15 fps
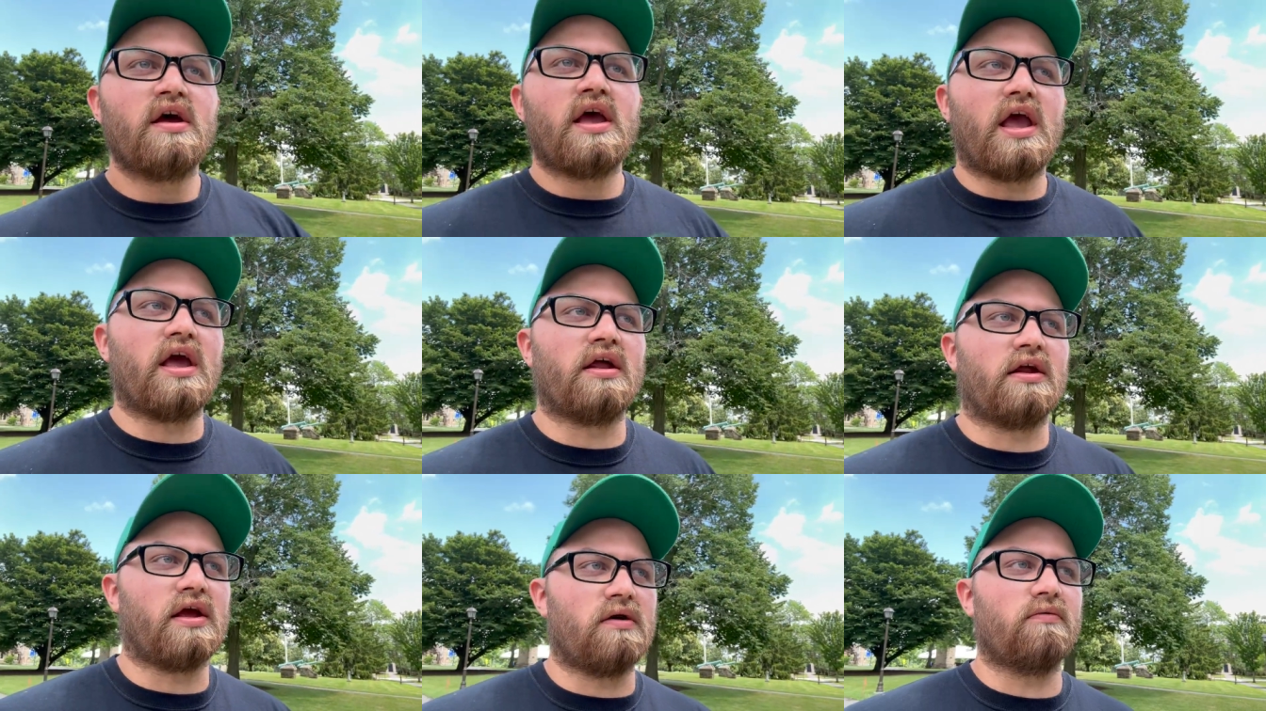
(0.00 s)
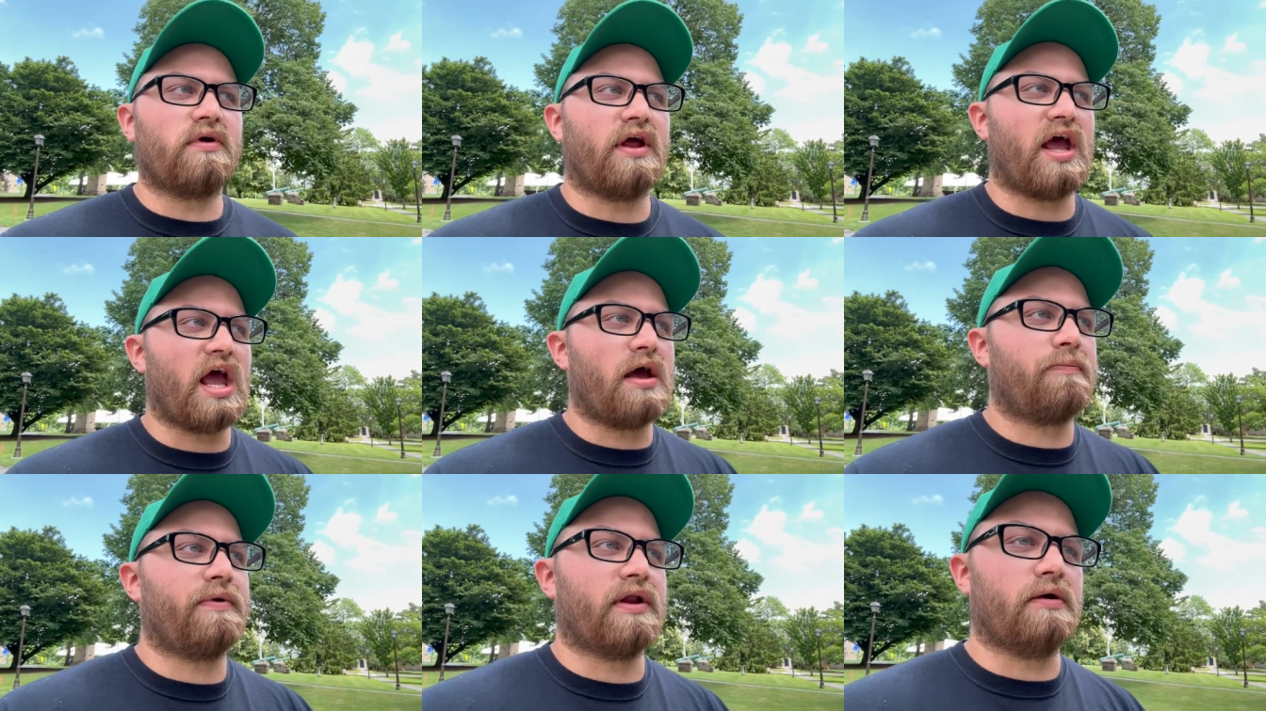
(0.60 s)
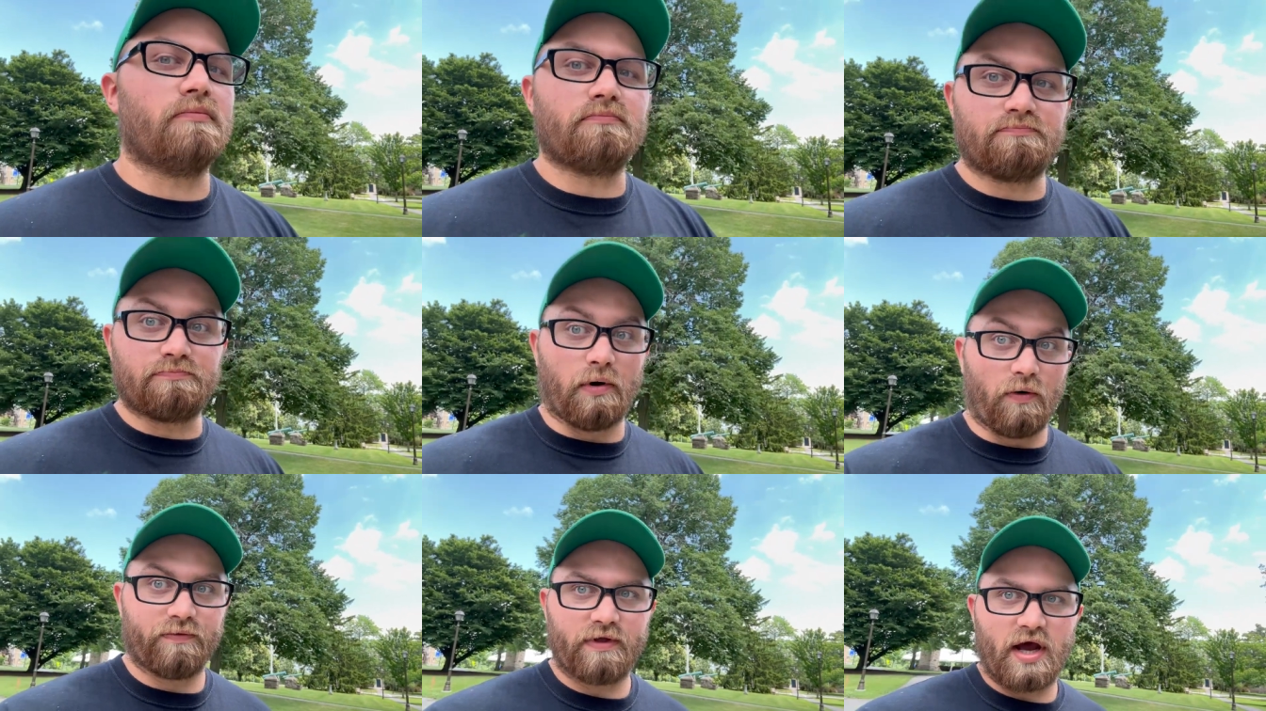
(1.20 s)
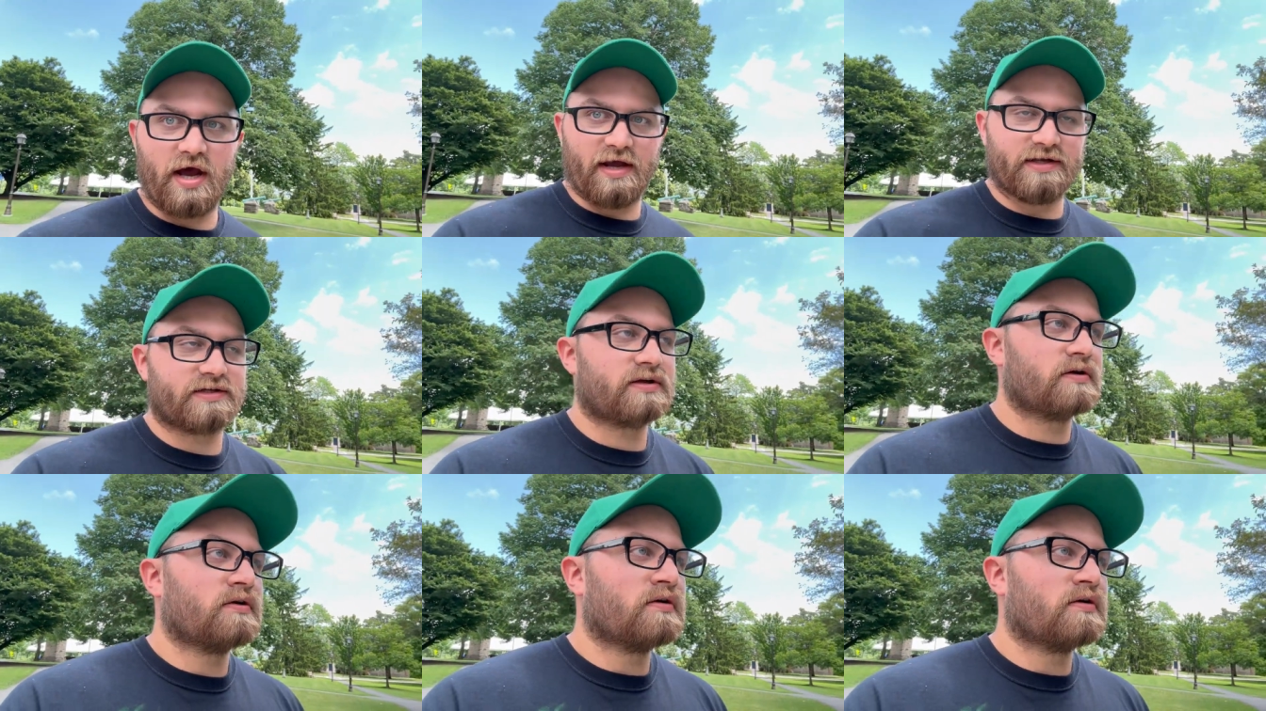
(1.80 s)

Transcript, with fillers: and it would happen in both eyes.